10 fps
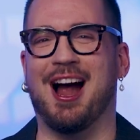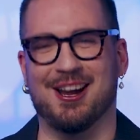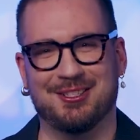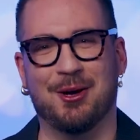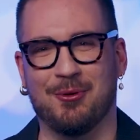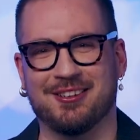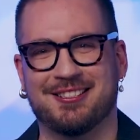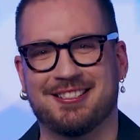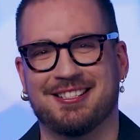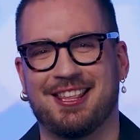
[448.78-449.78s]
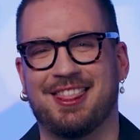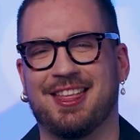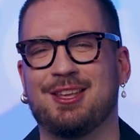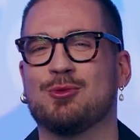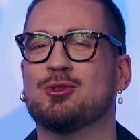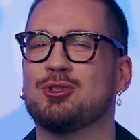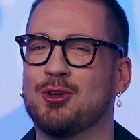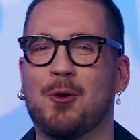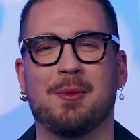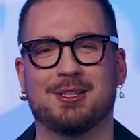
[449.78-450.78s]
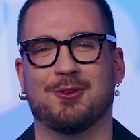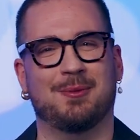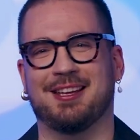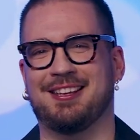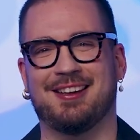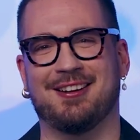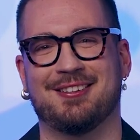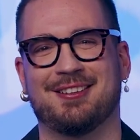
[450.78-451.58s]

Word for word: Archie Awards. Thank you so much for being here.